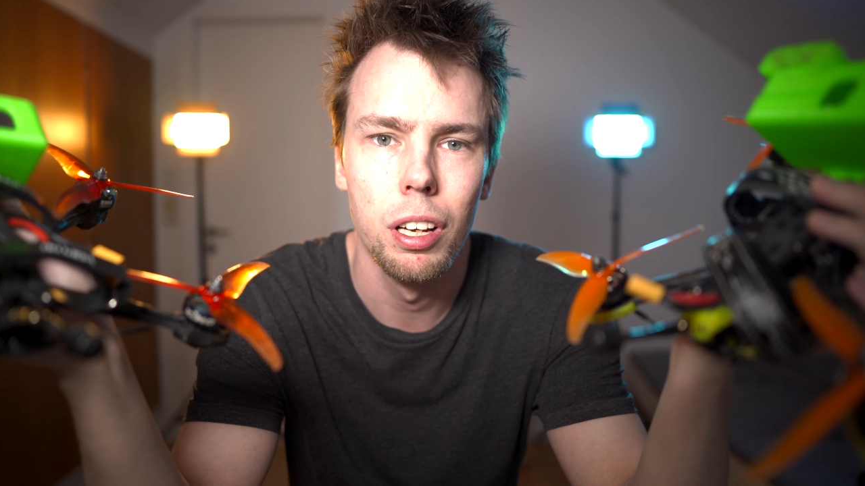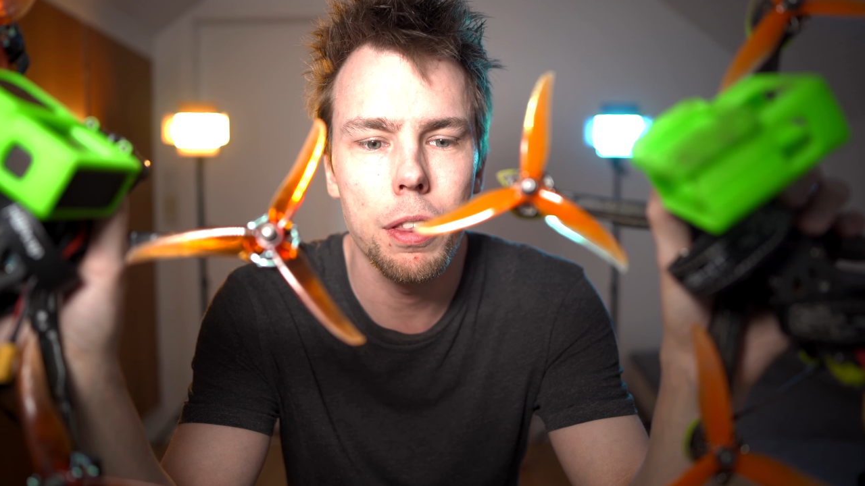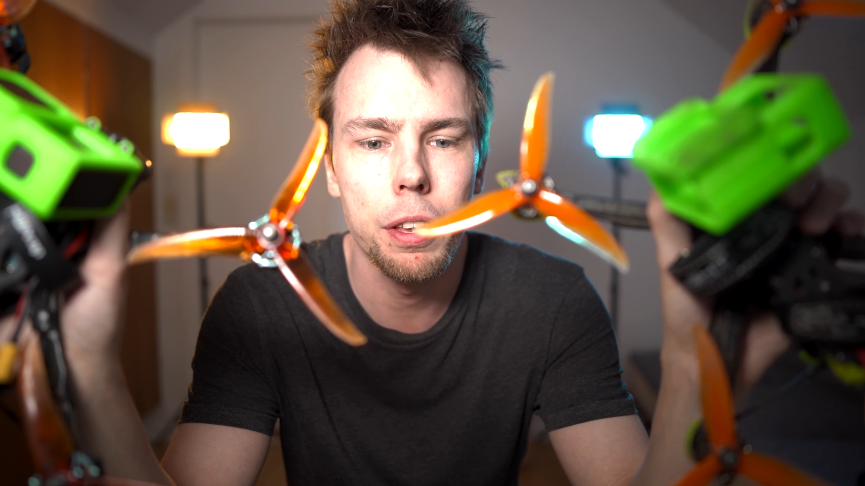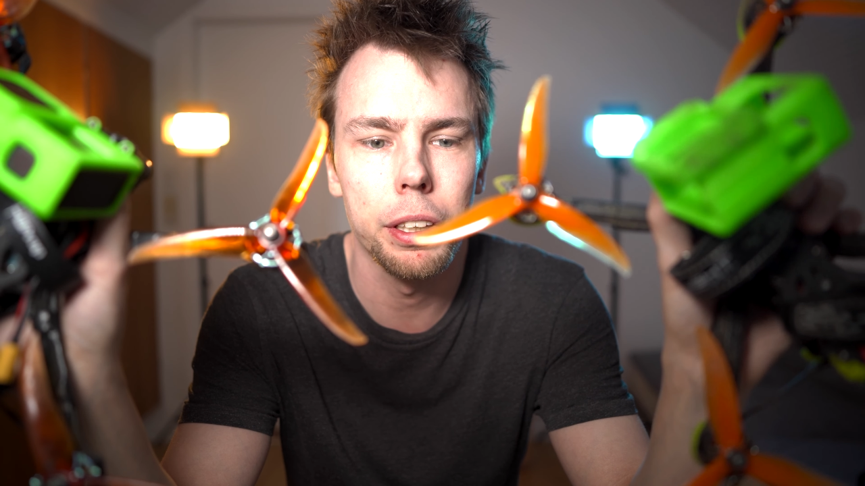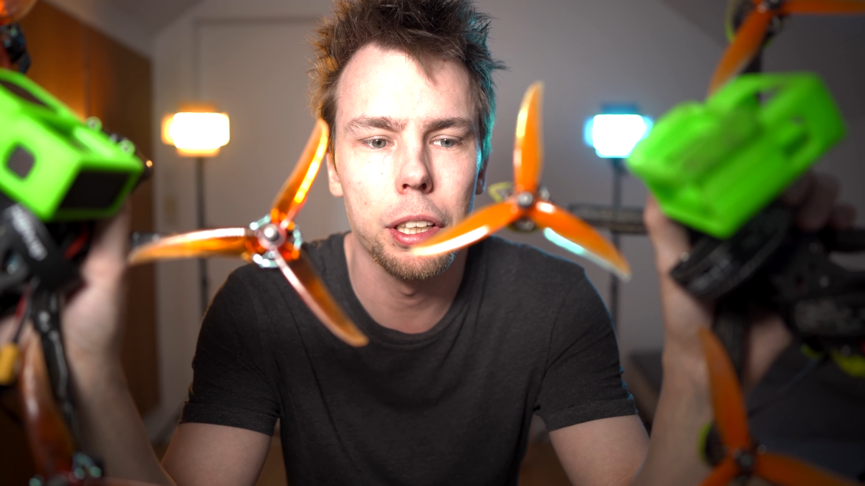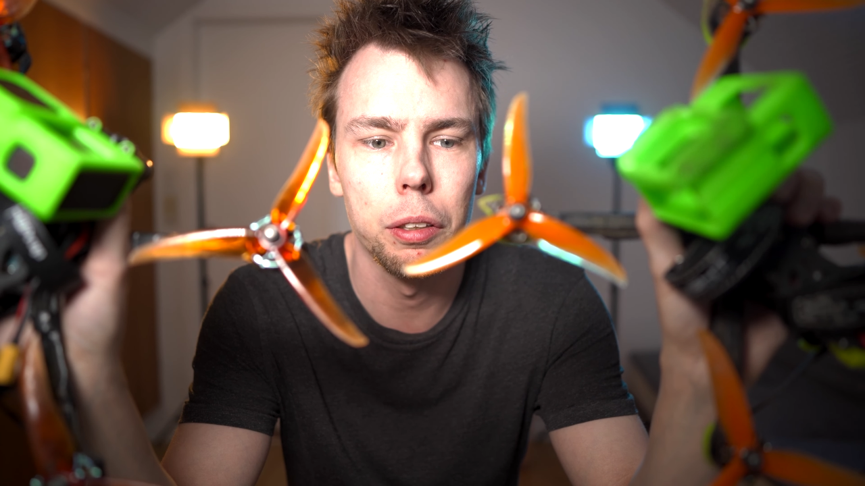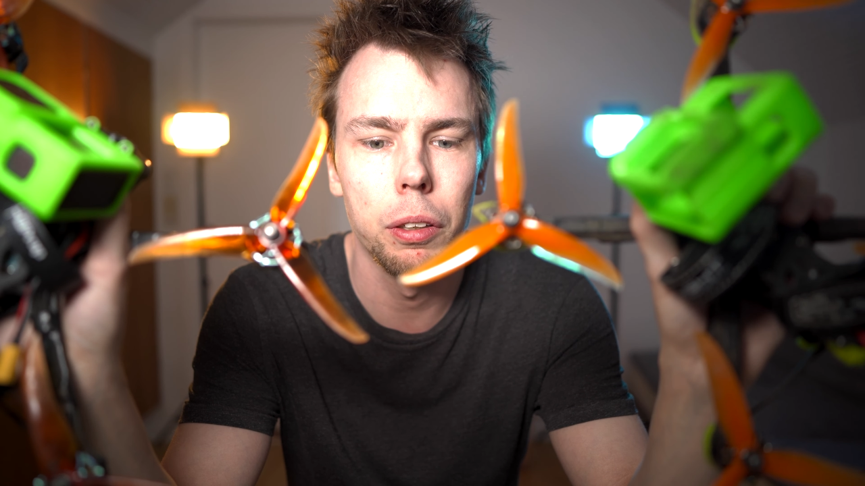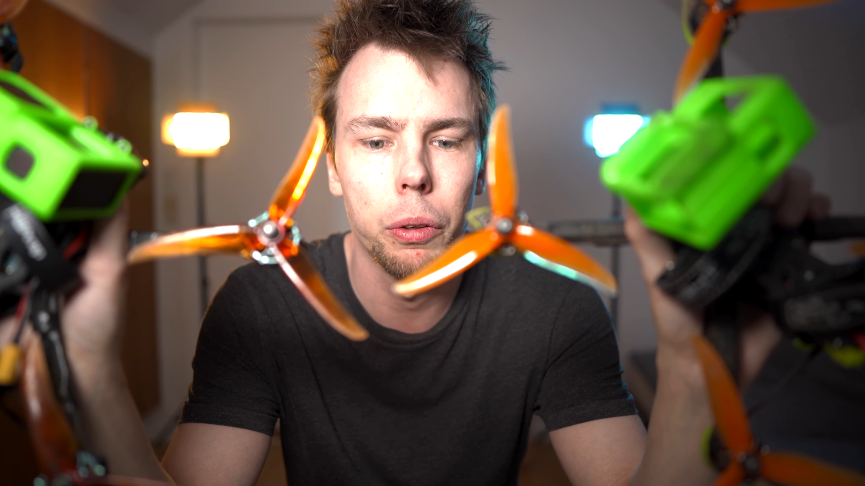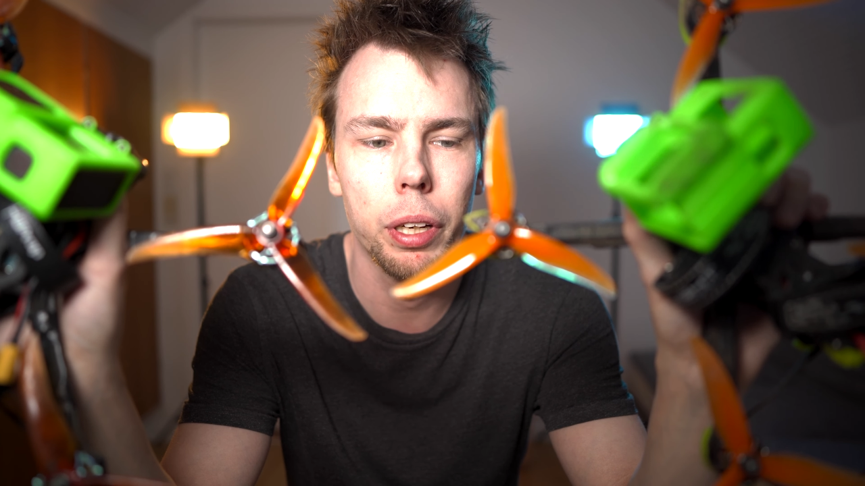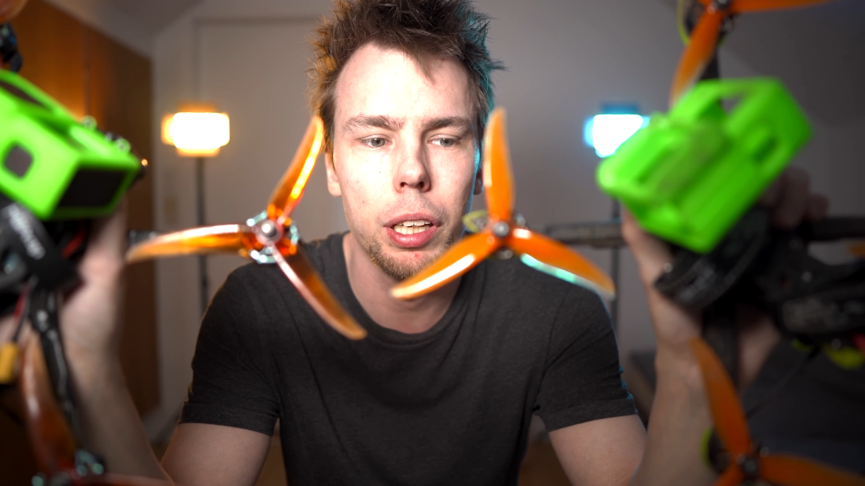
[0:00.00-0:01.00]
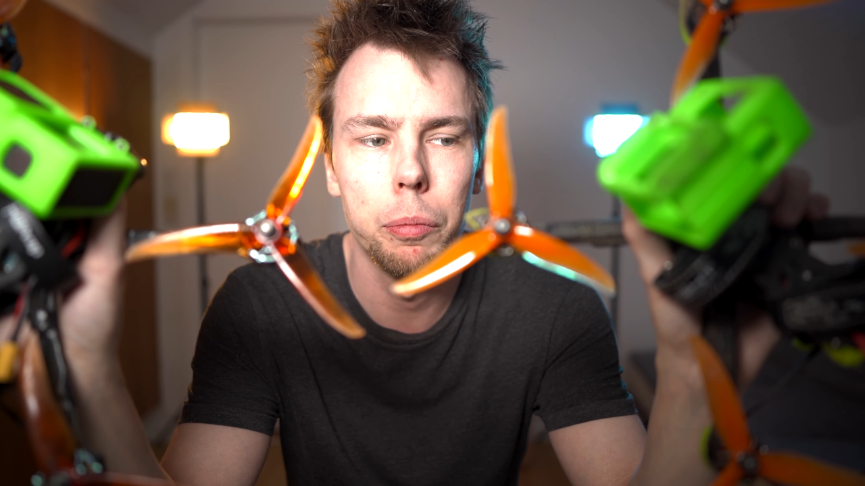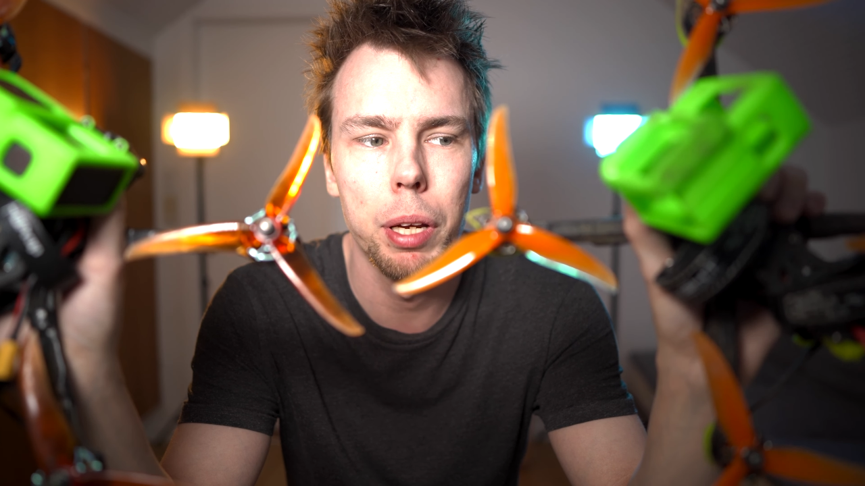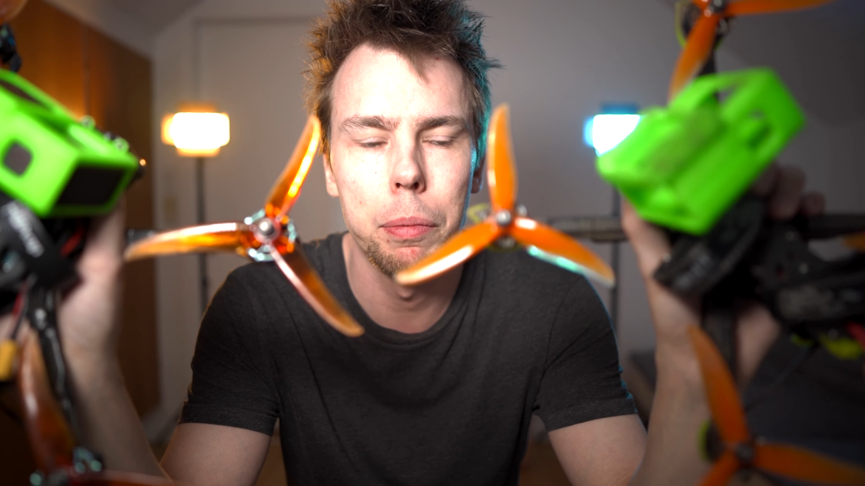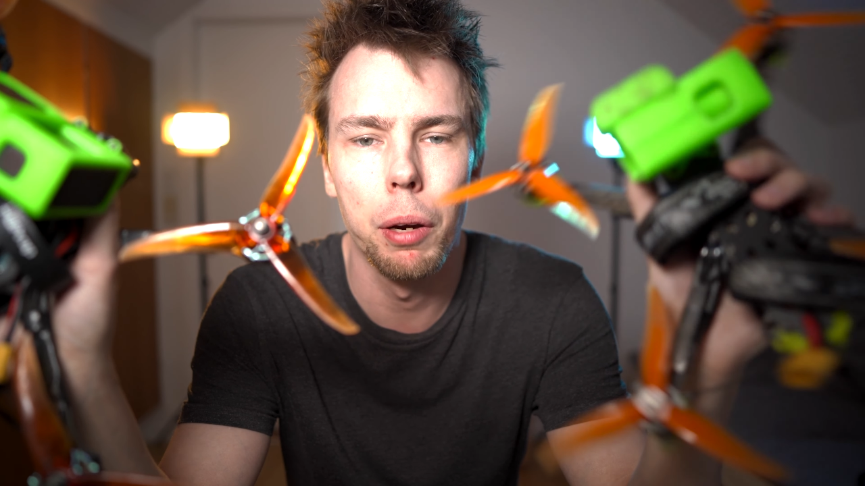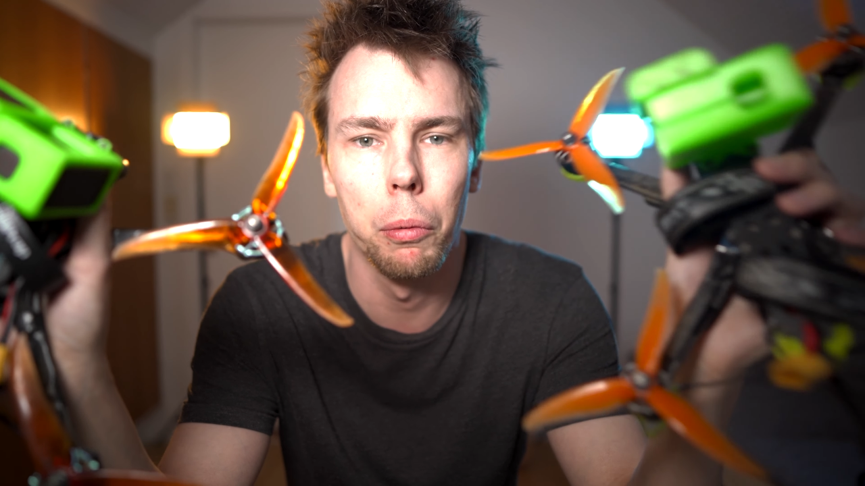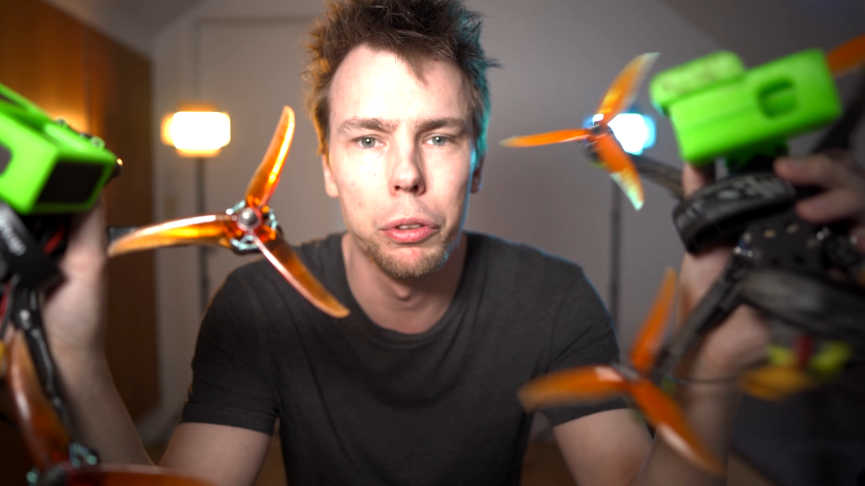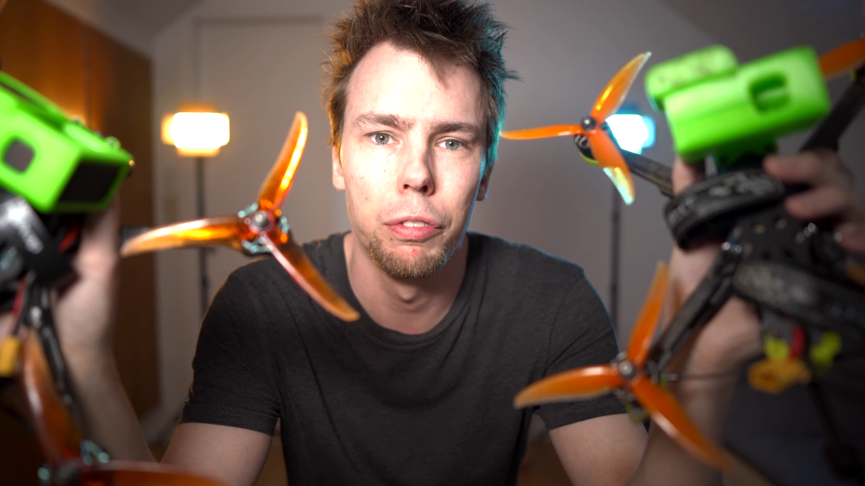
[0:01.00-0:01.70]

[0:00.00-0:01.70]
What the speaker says: thinking, okay, maybe I want